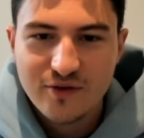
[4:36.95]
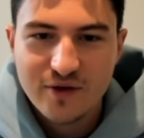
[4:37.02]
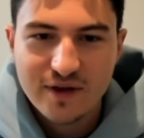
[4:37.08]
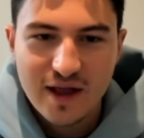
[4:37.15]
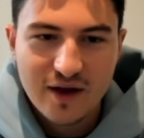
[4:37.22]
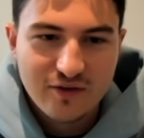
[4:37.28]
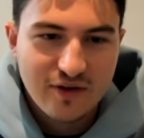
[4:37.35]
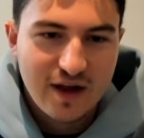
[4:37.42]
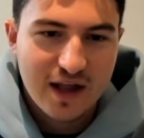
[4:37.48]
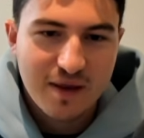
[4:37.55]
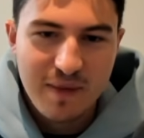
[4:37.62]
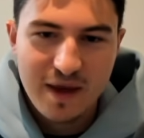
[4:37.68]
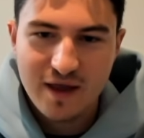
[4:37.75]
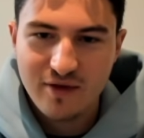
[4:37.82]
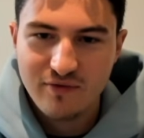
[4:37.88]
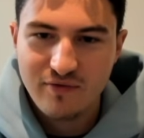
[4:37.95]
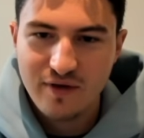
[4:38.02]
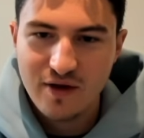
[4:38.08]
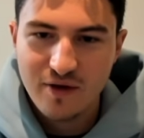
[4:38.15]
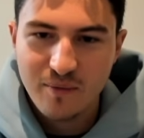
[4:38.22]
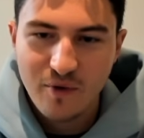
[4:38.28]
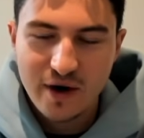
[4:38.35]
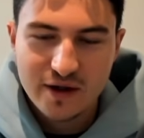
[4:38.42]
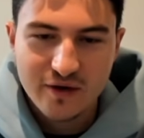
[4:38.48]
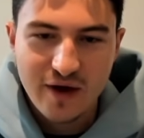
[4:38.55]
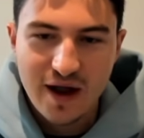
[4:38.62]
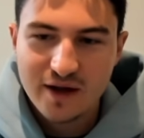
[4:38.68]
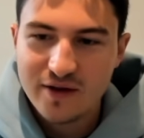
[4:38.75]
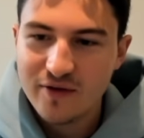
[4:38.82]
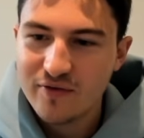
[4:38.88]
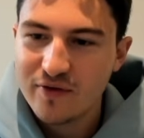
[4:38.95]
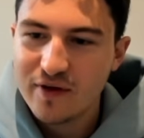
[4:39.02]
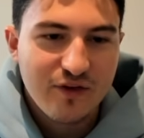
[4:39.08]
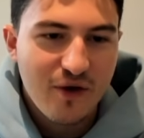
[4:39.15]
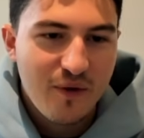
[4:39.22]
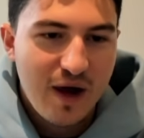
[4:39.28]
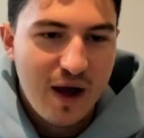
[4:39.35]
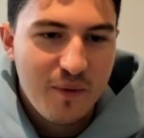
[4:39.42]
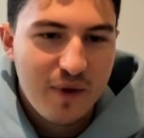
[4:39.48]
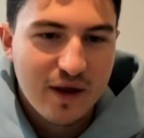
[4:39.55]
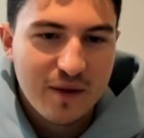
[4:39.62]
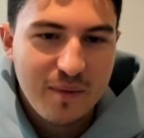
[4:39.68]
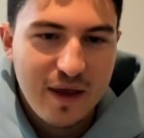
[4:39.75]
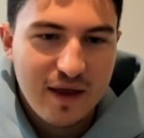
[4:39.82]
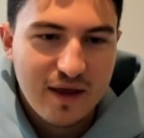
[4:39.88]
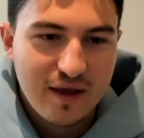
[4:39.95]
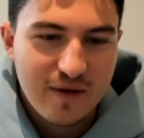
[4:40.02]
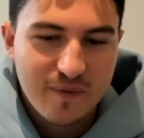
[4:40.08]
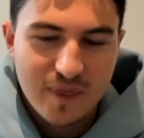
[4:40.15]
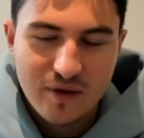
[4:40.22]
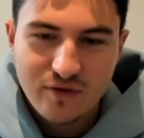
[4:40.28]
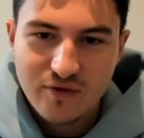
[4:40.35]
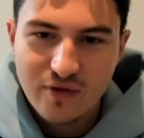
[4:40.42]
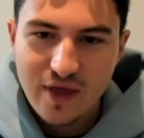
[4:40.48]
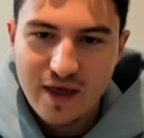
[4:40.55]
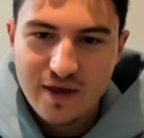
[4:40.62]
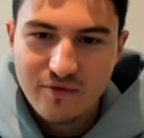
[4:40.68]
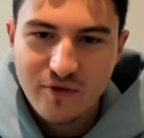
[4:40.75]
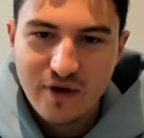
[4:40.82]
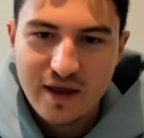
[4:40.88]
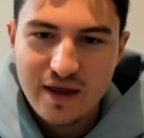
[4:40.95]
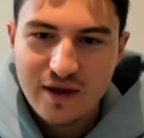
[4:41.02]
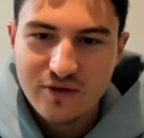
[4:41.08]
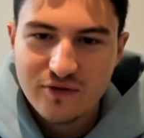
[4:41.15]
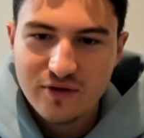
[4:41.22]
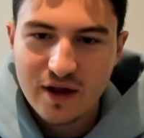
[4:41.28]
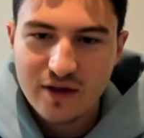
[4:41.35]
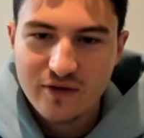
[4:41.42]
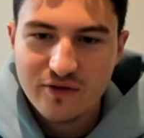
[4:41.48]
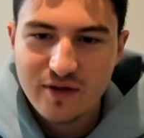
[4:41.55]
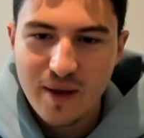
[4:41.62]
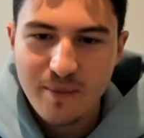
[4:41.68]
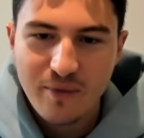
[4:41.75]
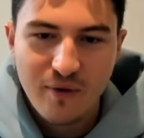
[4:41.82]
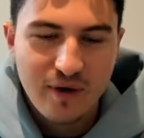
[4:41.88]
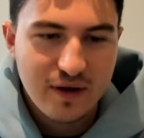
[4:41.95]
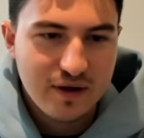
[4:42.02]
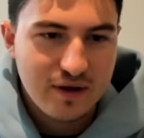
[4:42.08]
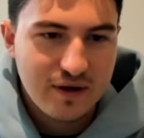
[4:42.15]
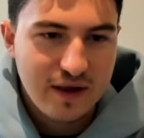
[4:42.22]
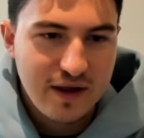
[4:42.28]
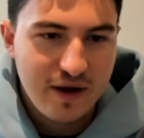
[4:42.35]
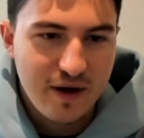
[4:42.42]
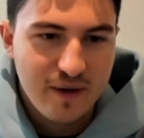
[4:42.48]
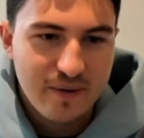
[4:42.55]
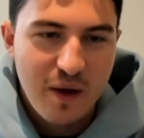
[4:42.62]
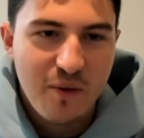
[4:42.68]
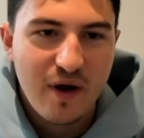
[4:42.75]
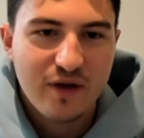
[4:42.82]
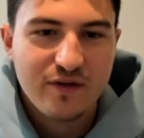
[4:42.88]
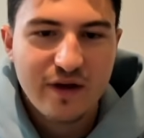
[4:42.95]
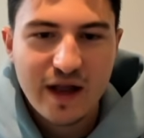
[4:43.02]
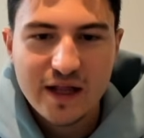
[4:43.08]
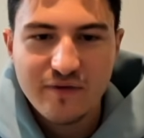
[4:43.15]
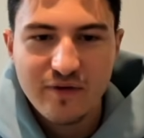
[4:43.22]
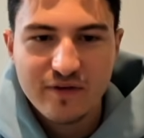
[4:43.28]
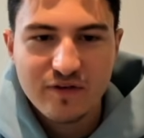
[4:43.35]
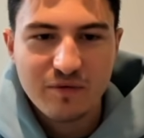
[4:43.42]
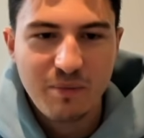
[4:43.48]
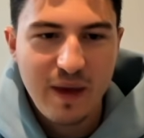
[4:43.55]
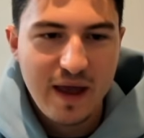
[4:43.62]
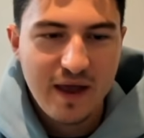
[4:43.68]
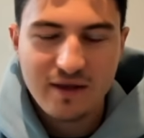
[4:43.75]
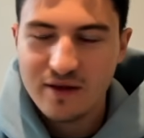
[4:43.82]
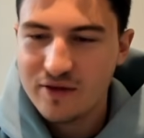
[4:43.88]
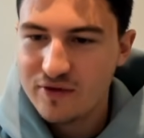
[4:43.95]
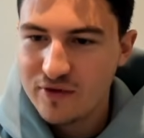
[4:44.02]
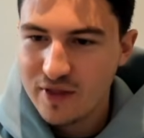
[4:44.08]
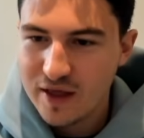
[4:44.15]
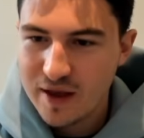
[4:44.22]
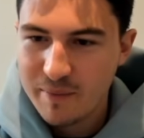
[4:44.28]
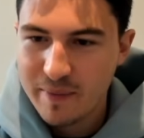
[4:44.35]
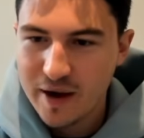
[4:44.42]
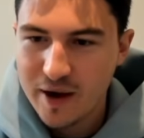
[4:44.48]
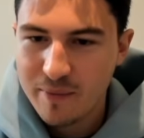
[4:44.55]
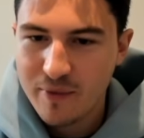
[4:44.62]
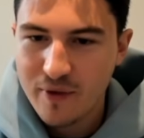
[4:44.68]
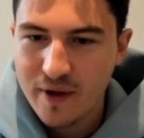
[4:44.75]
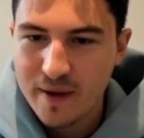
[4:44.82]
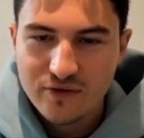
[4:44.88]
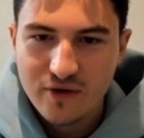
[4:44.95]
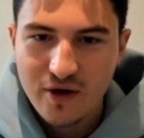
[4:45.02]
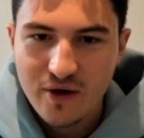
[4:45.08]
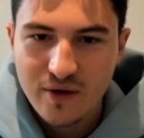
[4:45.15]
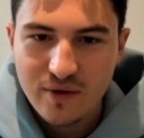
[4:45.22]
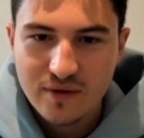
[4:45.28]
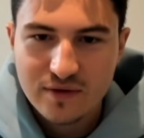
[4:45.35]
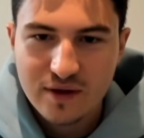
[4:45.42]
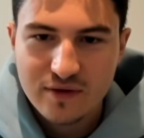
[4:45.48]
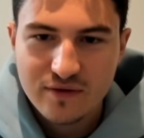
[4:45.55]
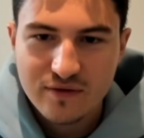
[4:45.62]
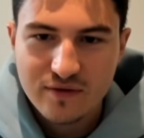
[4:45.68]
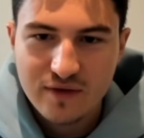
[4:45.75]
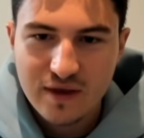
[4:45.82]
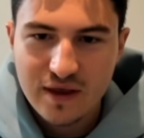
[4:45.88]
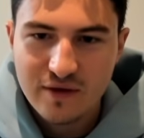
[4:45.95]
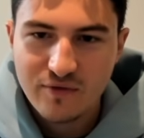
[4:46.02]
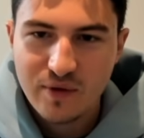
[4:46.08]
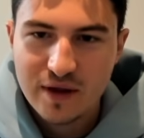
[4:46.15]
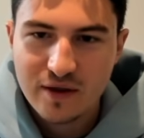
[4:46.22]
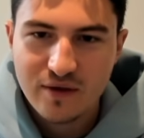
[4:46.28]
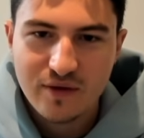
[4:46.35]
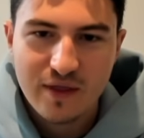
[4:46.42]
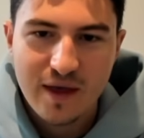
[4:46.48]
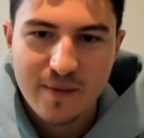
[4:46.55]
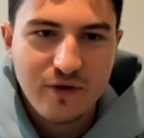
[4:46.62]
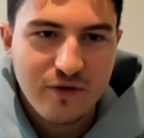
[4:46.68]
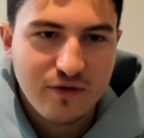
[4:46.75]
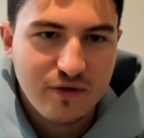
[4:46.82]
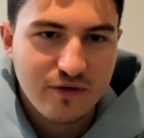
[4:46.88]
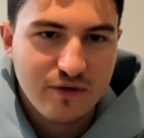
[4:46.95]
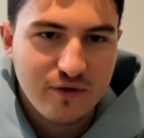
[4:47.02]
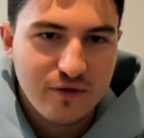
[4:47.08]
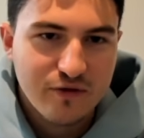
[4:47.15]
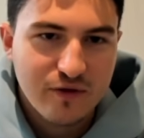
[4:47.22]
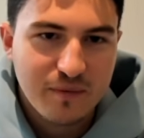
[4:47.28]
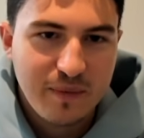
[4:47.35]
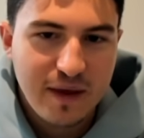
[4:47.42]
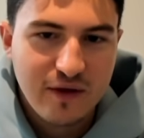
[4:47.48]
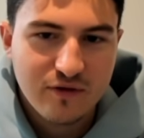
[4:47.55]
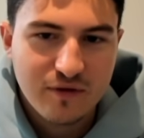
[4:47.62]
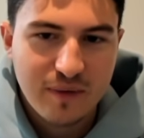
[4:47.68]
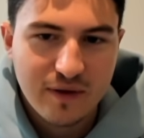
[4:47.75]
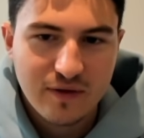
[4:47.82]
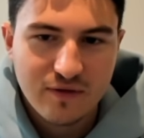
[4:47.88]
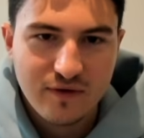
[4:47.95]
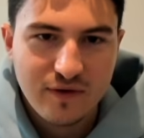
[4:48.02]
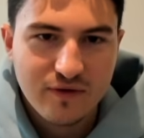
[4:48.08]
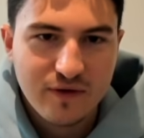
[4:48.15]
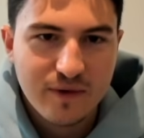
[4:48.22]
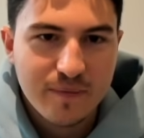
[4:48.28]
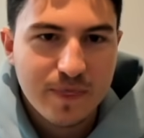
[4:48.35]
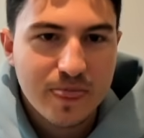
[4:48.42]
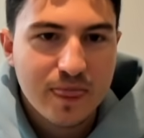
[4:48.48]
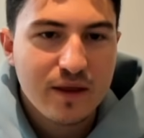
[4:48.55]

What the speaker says: You can actually kind of make it feel more interactive. And so I want to make it so that for each kind of sub point here, I want it to kind of expand into like a bigger point. So let's see if we can do that. We'll use the solution page to make this easy.